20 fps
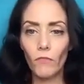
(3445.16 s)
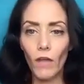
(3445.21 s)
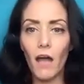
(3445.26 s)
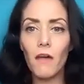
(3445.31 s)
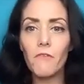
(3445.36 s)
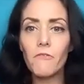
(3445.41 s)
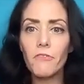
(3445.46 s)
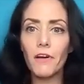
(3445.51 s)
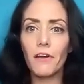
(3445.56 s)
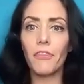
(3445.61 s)

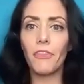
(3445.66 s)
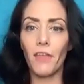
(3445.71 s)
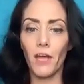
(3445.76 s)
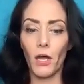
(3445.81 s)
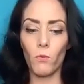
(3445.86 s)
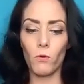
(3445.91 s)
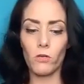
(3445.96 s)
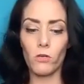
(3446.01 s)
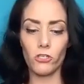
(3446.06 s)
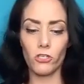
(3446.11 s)

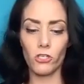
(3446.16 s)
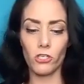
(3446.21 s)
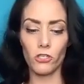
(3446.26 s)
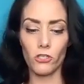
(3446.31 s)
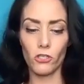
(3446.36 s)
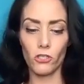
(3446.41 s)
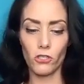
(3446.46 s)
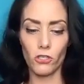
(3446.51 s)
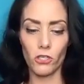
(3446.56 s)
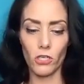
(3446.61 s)
everything was
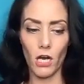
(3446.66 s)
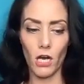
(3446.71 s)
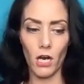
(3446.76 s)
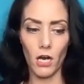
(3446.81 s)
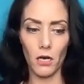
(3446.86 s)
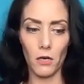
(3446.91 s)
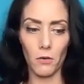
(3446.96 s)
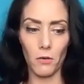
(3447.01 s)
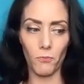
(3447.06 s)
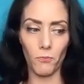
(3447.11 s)
just
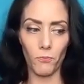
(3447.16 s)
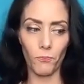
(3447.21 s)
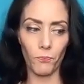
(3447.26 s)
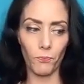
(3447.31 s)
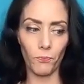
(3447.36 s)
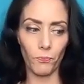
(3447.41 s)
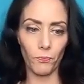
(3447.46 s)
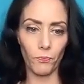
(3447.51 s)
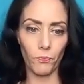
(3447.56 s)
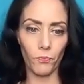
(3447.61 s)
um,
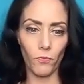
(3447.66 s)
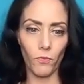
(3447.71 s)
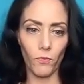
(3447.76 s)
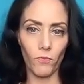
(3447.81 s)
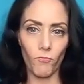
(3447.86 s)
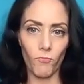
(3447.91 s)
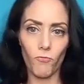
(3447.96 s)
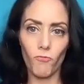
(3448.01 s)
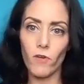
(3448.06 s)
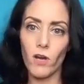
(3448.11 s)

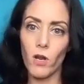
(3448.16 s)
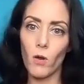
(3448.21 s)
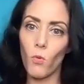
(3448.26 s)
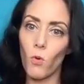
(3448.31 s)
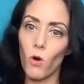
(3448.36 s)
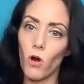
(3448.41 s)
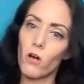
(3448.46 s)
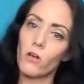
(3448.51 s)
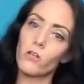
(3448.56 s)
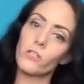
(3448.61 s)

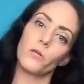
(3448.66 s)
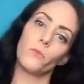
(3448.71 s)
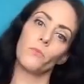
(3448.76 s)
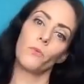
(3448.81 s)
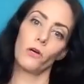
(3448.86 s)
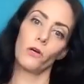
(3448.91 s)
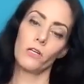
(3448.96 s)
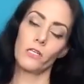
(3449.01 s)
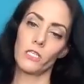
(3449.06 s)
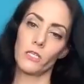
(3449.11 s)
reworked and
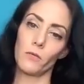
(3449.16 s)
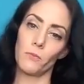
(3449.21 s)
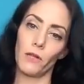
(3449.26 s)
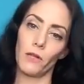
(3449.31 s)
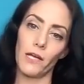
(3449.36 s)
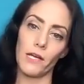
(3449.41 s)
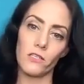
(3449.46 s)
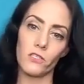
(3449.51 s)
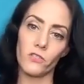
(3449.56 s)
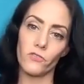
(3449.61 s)
put into
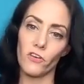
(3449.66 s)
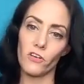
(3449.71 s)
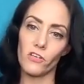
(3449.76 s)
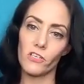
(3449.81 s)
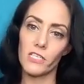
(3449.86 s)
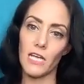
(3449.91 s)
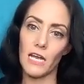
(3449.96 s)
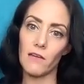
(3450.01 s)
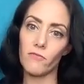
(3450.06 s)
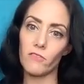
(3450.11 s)
place for
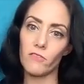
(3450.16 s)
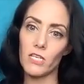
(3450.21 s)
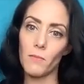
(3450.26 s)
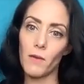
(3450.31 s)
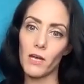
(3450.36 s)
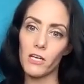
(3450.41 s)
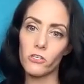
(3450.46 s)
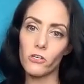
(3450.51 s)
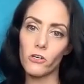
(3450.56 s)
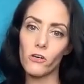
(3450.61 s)
safety
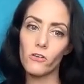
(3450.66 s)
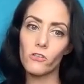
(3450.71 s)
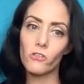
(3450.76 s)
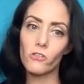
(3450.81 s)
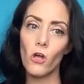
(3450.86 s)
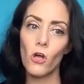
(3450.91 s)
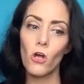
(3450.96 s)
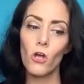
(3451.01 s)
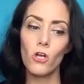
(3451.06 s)
measures.